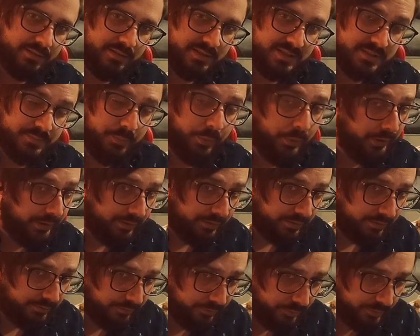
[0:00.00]

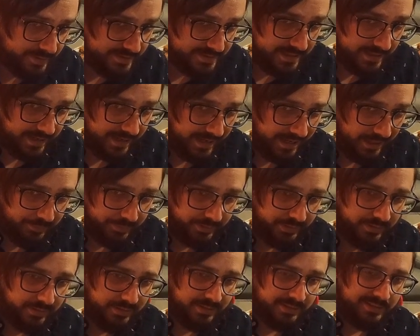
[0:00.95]
spoiler for what's gonna
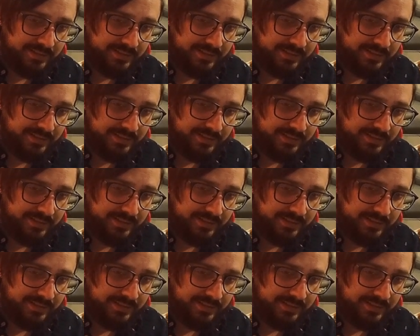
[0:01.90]
happen.